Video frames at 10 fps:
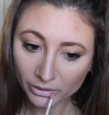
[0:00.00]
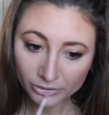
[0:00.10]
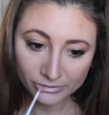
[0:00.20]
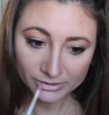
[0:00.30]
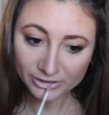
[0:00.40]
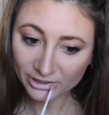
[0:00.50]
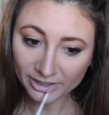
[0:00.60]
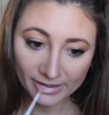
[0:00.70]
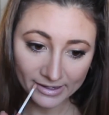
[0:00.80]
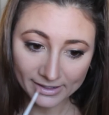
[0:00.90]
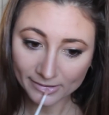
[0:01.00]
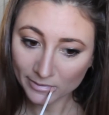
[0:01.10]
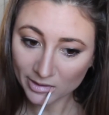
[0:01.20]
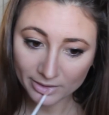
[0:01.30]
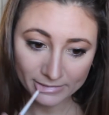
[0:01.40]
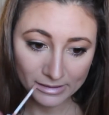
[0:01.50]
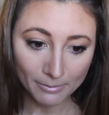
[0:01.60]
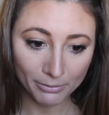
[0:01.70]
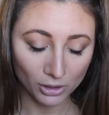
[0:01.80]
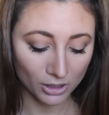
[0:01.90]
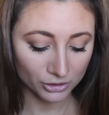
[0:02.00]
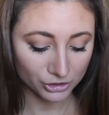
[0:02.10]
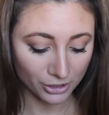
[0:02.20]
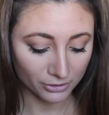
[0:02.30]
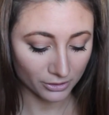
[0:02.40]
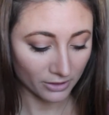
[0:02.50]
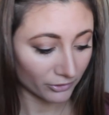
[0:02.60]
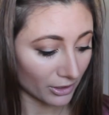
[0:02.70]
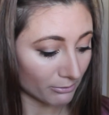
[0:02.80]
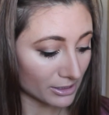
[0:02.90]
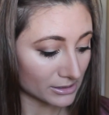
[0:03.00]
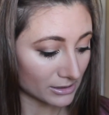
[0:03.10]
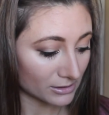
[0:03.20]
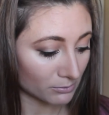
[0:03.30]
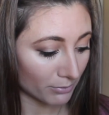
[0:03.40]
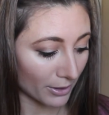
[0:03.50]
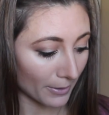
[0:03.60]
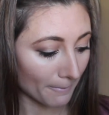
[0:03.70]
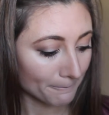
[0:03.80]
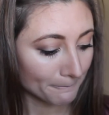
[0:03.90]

don't usually add blush on an everyday basis, but